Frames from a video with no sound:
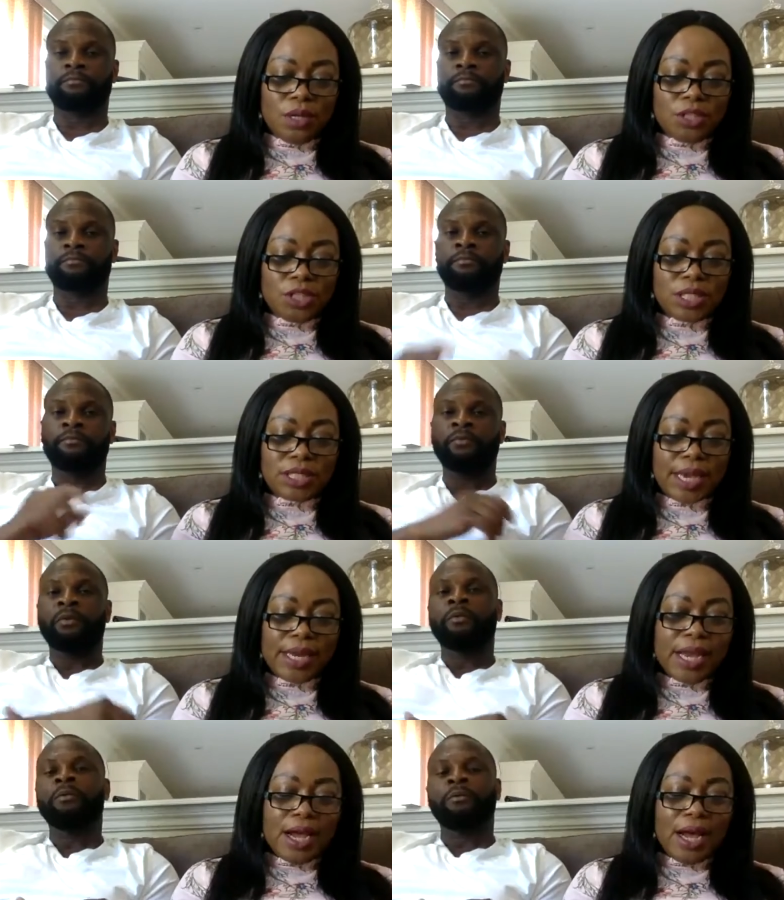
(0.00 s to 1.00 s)
Speaker 1: She
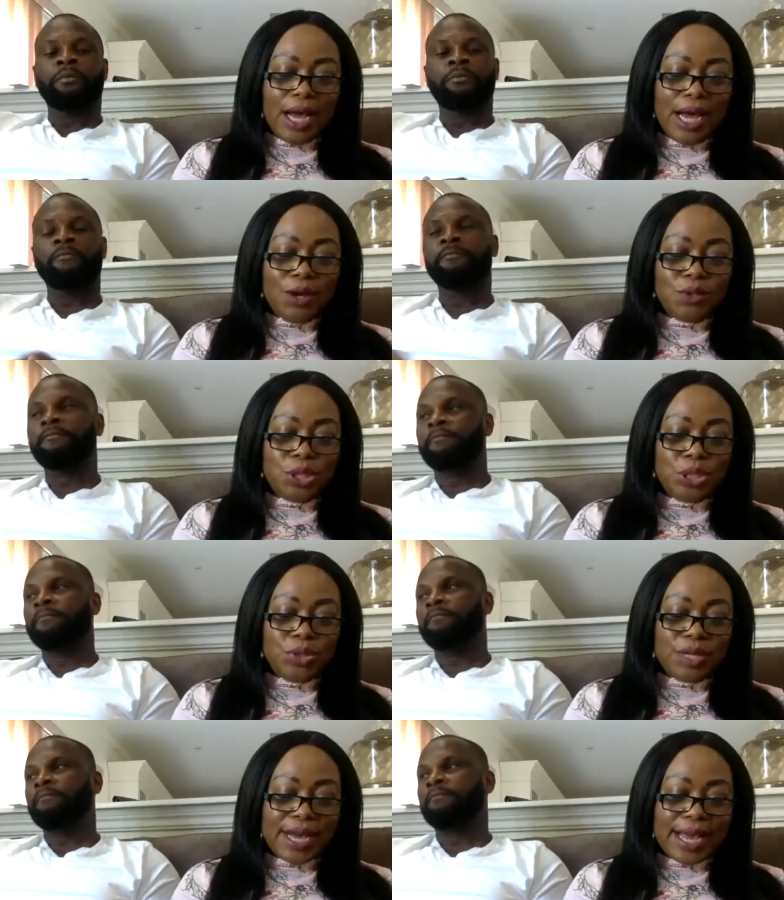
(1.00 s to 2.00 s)
say, "How do
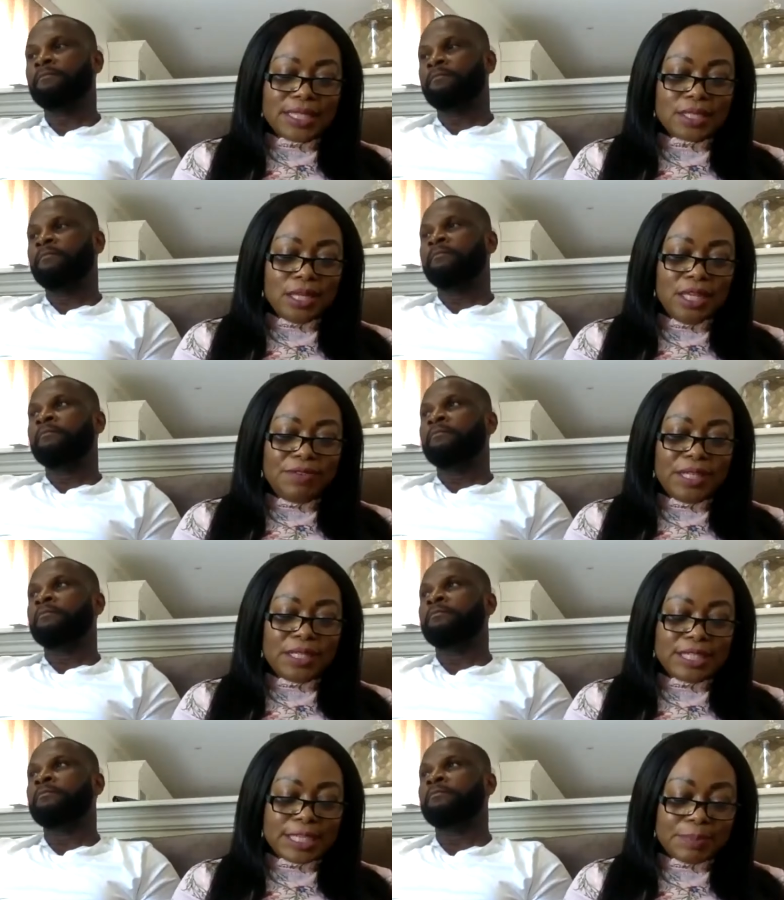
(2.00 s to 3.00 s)
you guys living
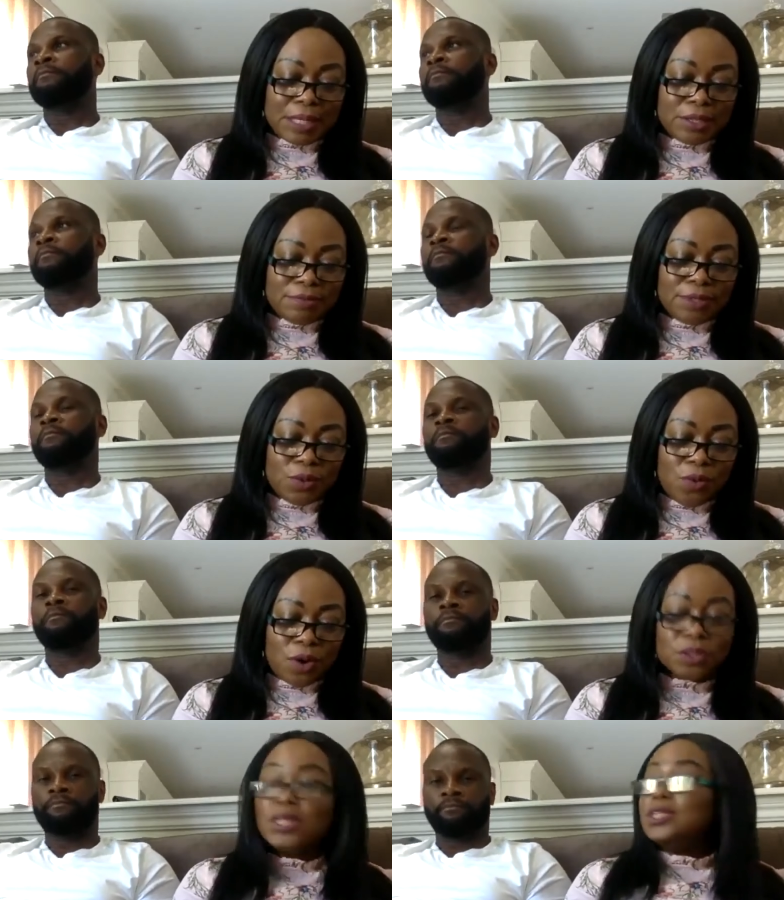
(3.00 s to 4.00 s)
in this part of the
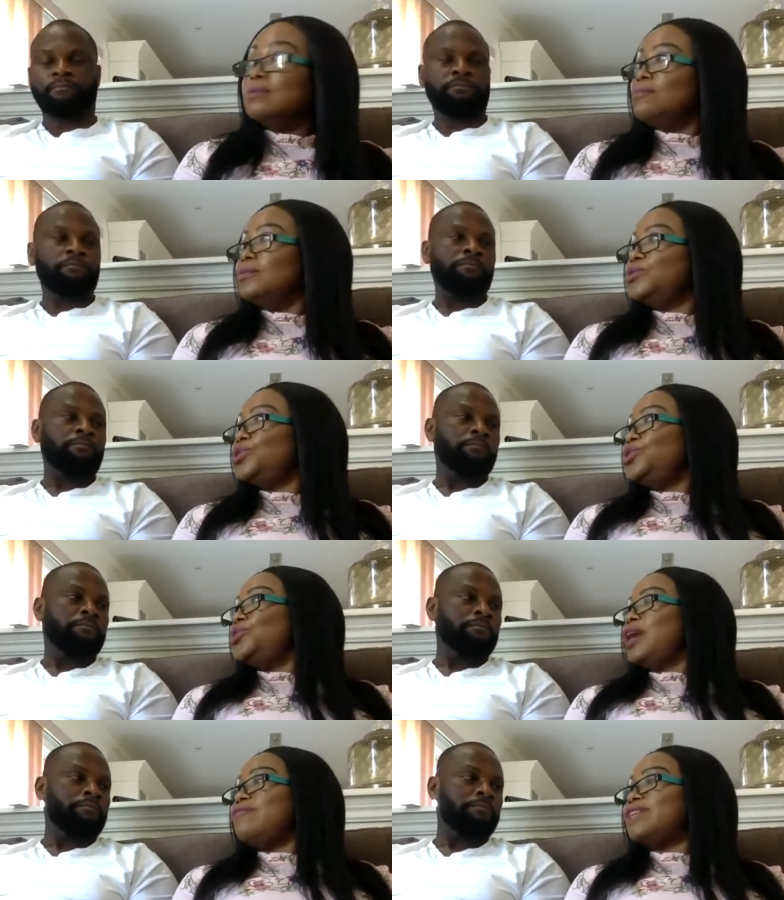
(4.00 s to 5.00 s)
world? do
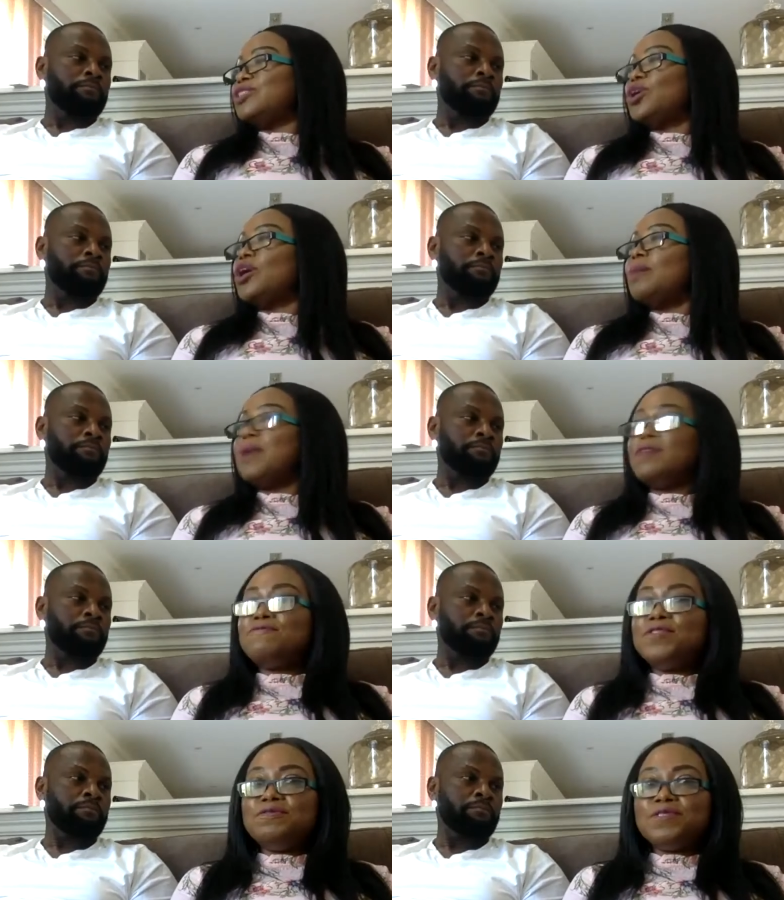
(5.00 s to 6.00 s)
you ever talk about
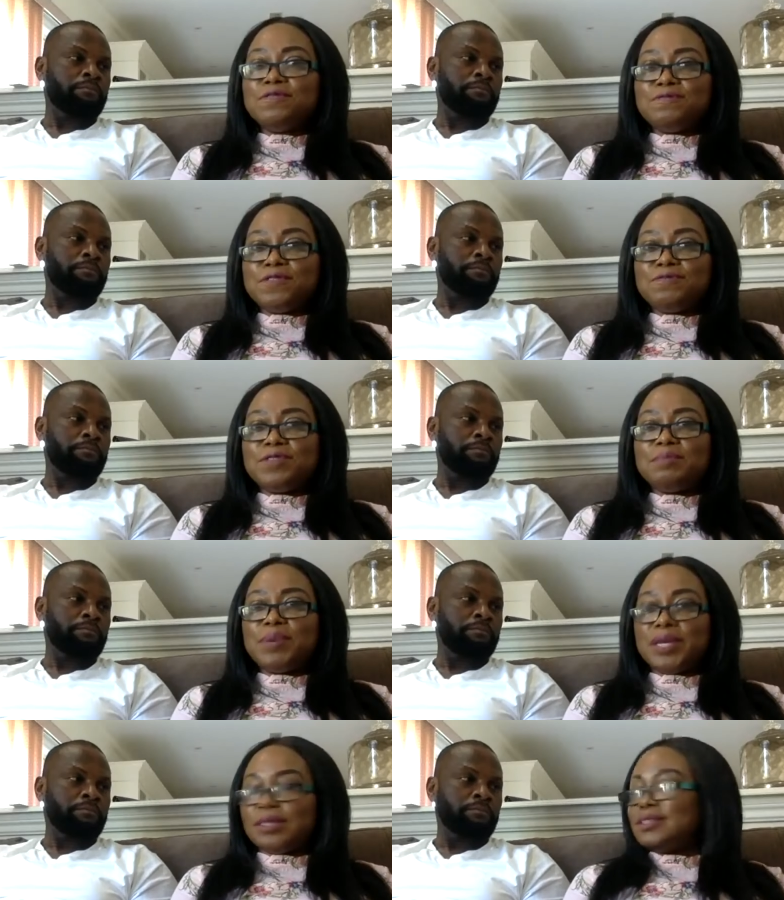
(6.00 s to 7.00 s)
50 50
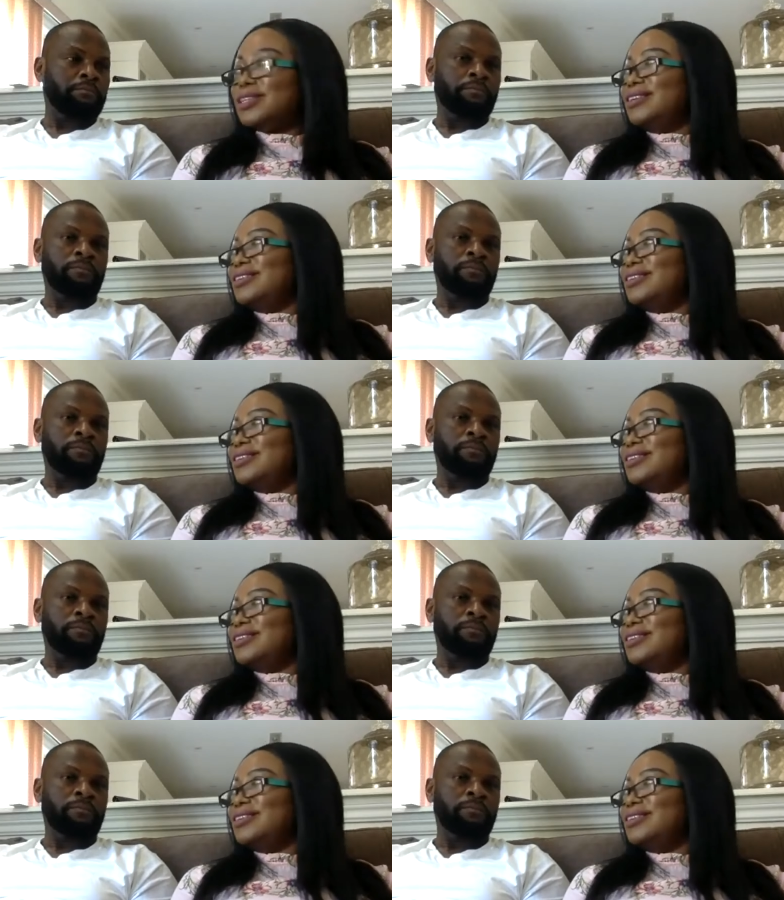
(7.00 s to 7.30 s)
bills?